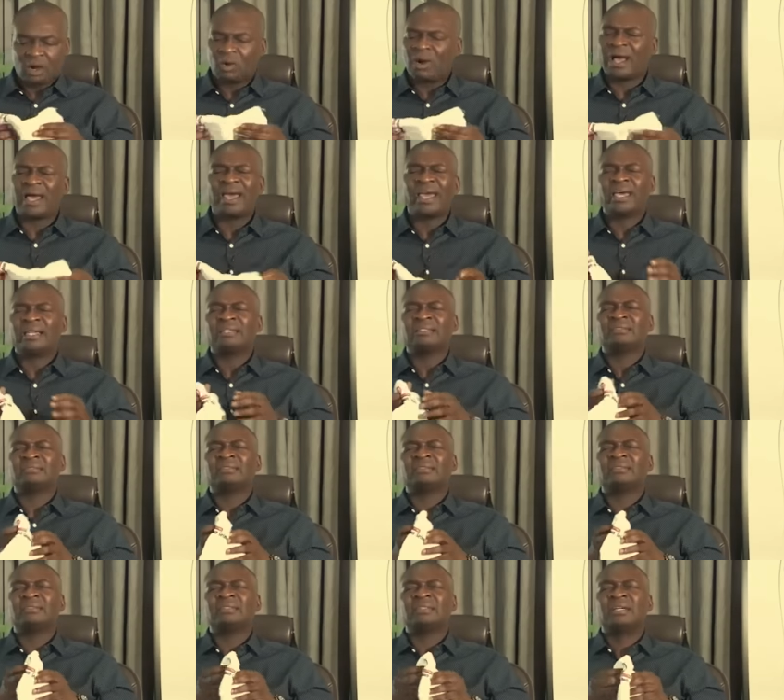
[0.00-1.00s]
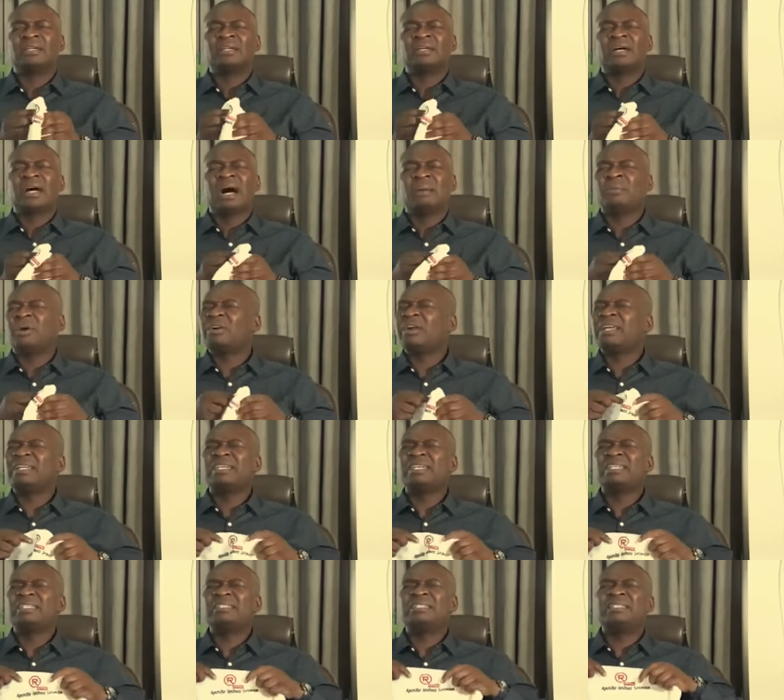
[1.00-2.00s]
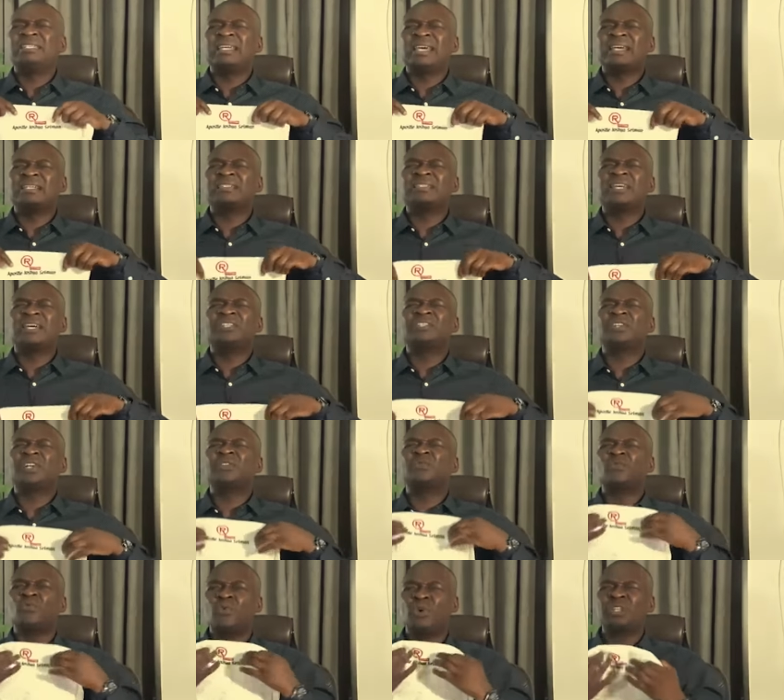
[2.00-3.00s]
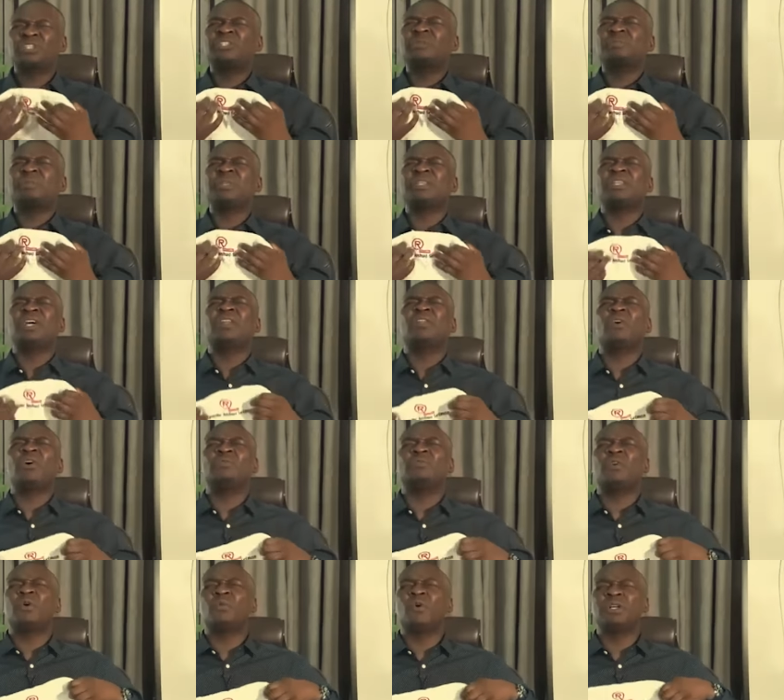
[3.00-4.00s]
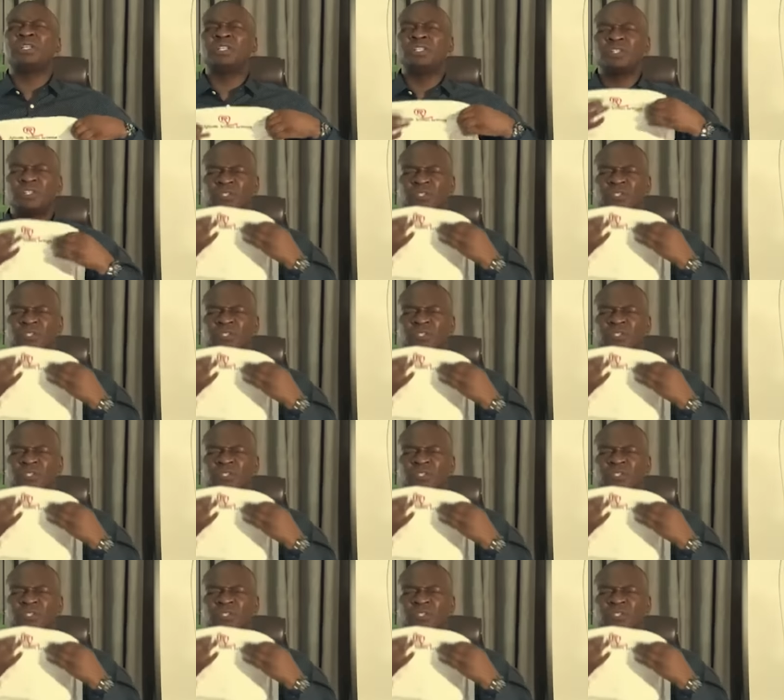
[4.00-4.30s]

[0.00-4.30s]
Go ahead. I'm already in tears here, just worshiping the Lord for what